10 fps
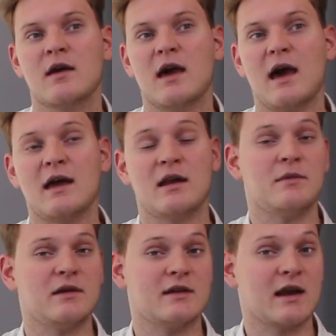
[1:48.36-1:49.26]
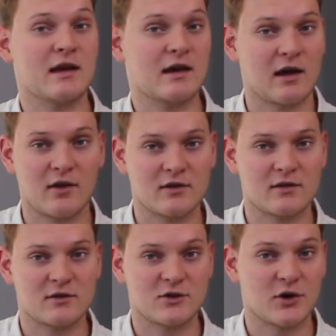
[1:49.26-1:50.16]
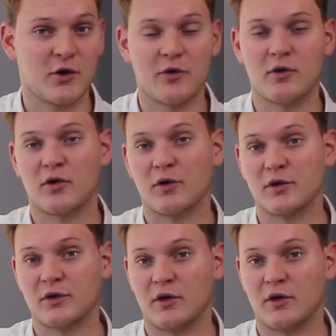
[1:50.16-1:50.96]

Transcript: And that means that I cannot show or